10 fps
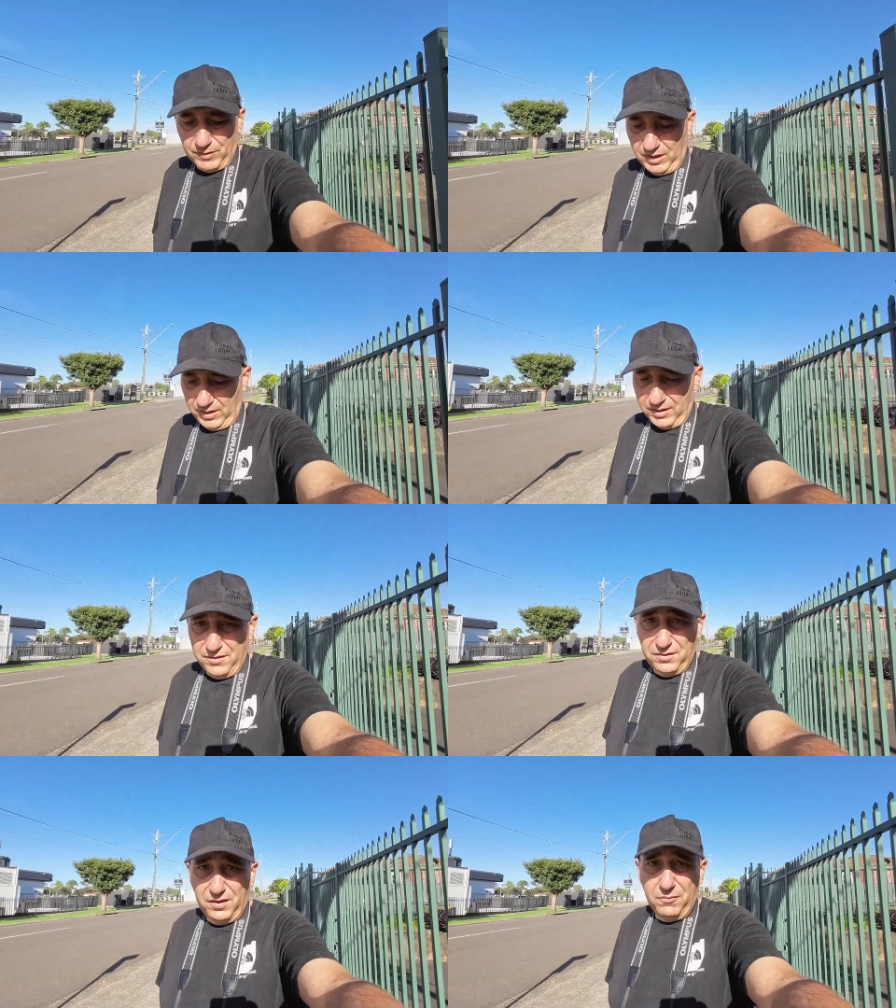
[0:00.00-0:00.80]
yeah, I
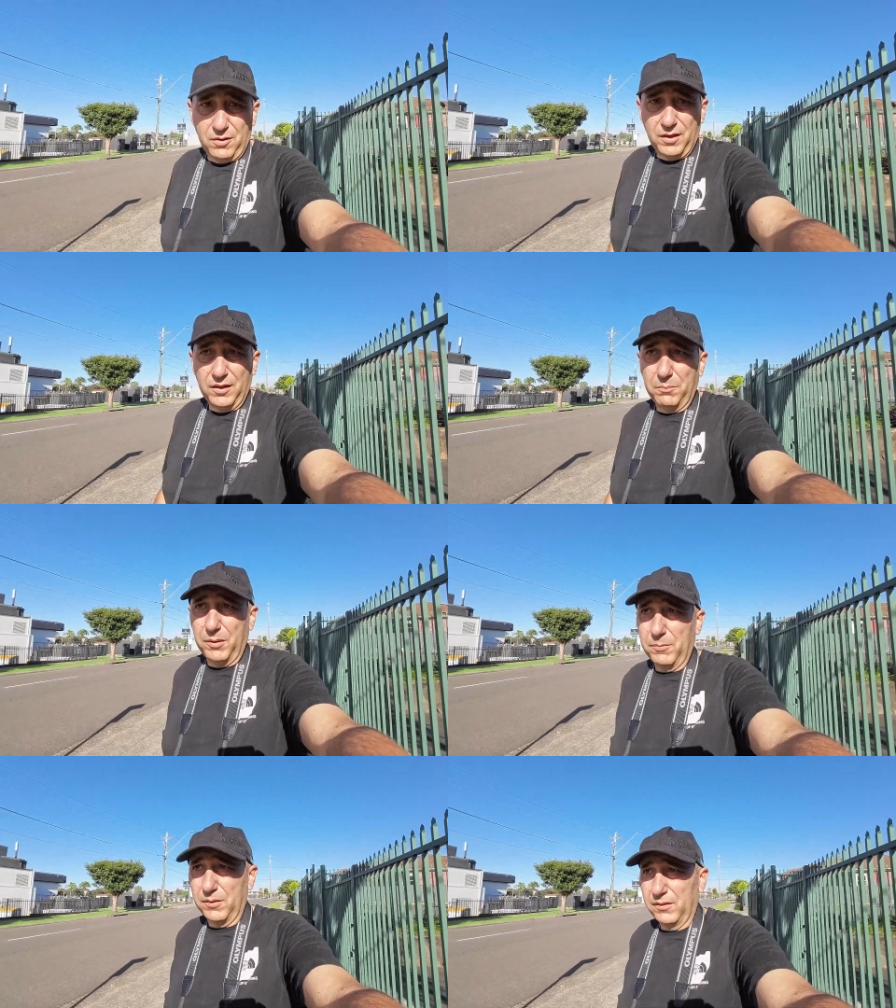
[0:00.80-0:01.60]
can see why
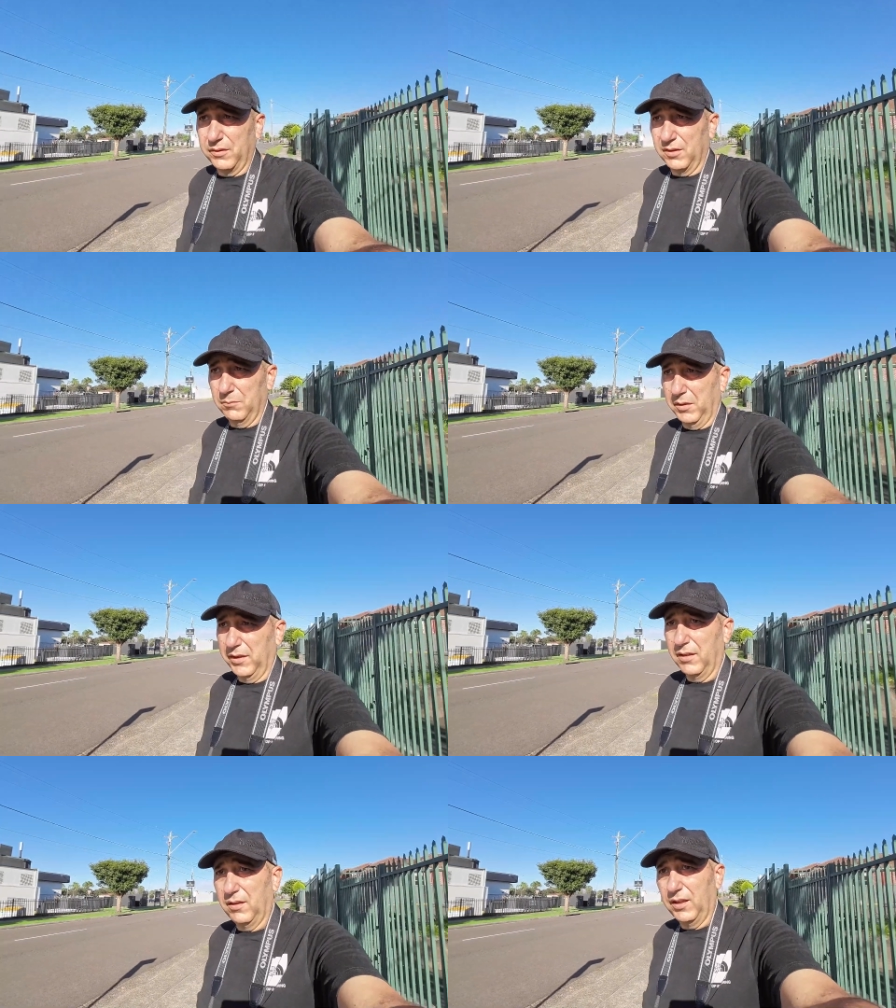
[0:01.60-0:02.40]
people are telling me
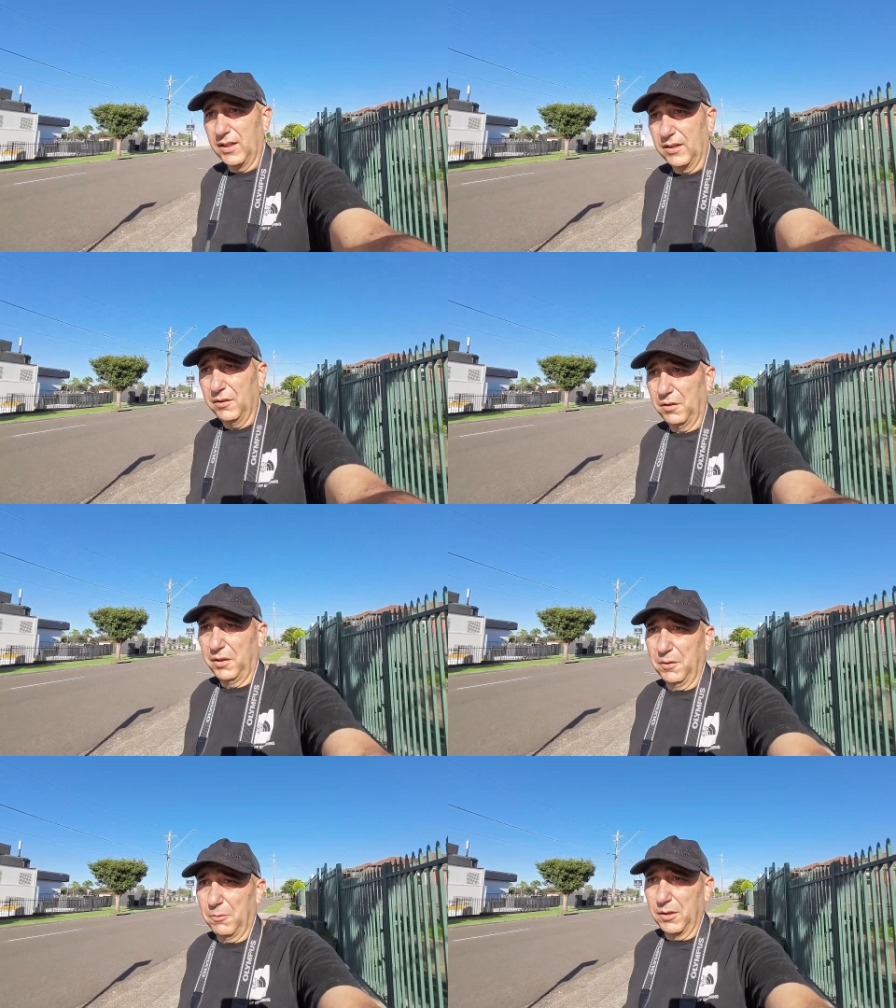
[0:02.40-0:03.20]
get the uh,
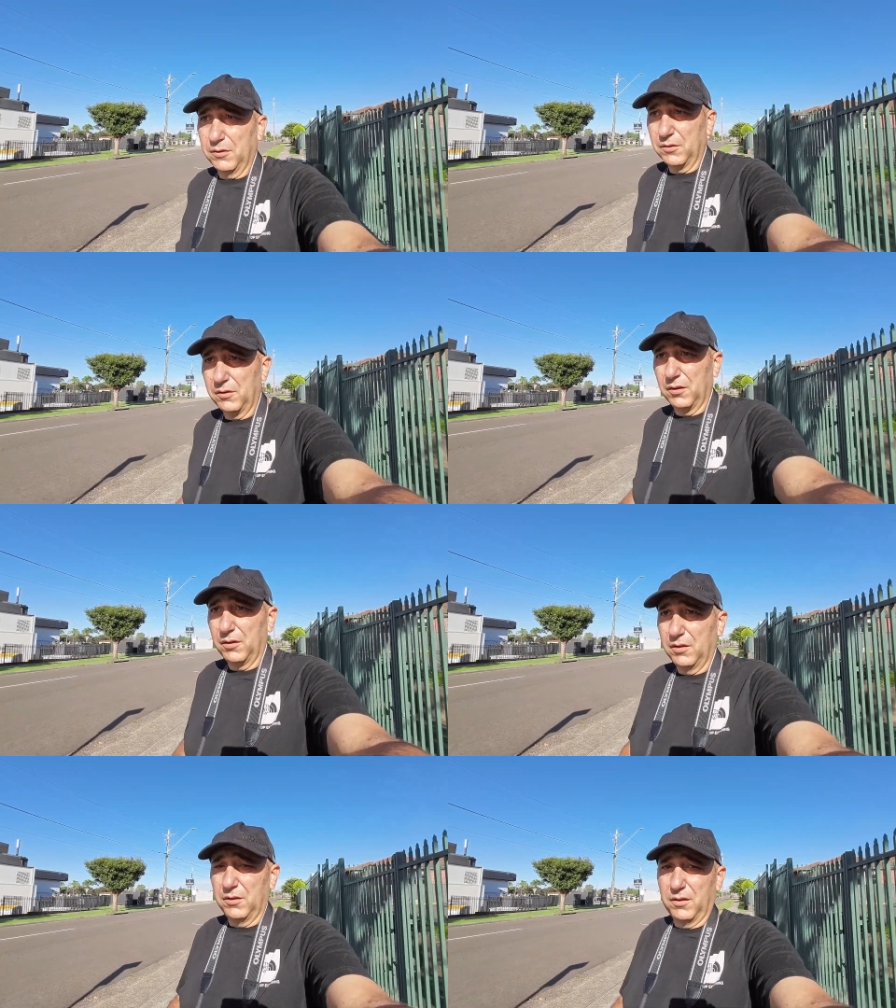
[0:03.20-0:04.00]
earlier ones, not
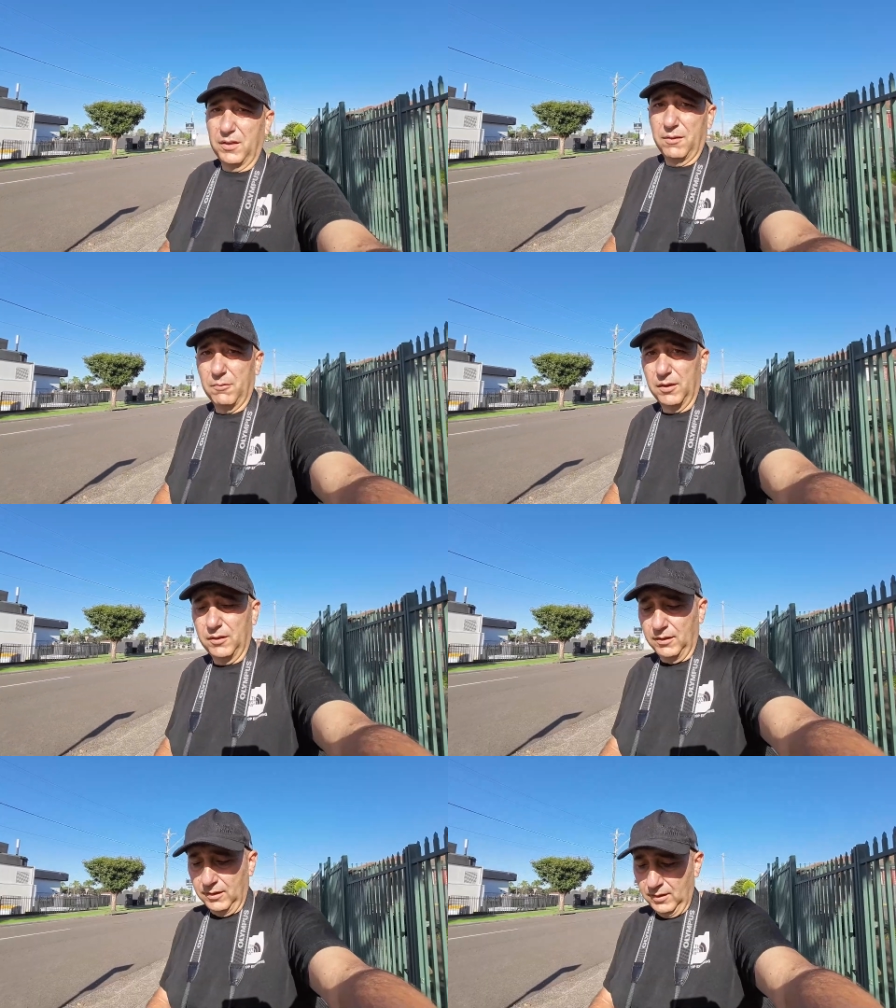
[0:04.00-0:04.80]
not that one.